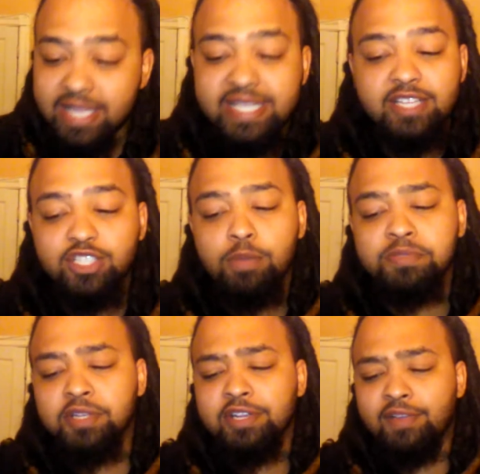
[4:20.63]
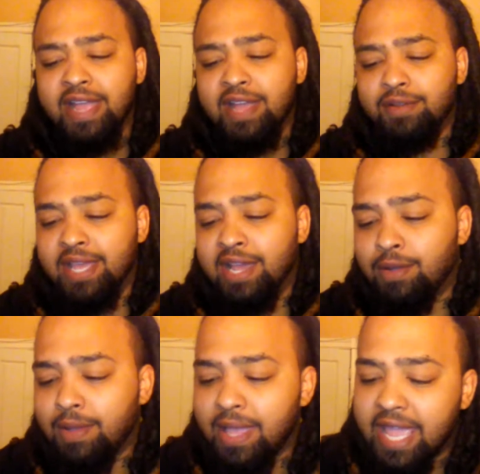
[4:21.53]
Telescopes on the ground
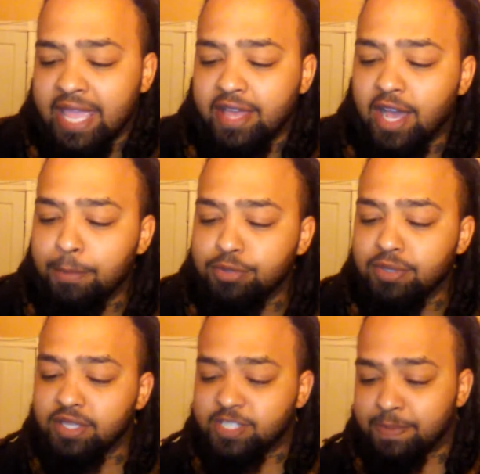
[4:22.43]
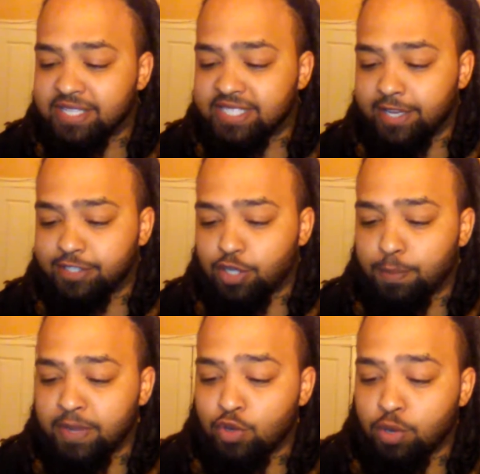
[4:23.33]
now and the Hubble Space
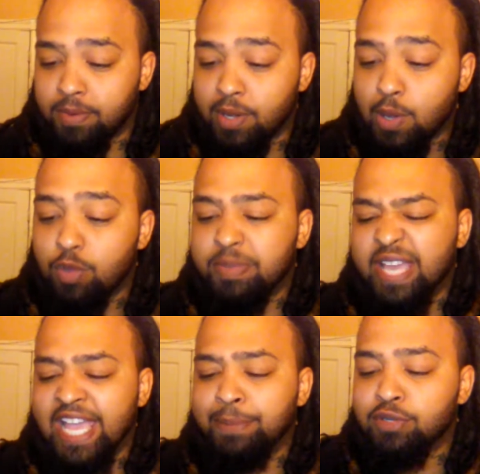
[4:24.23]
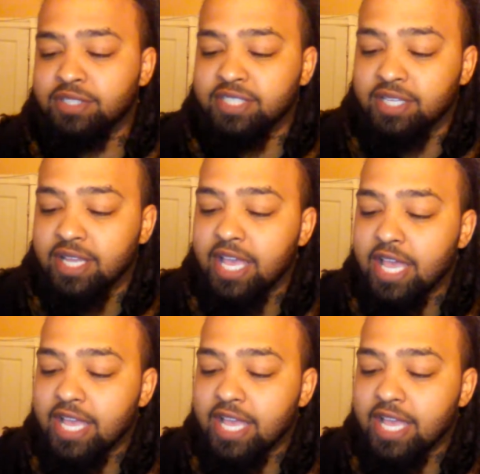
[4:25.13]
Telescope in orbit will be able to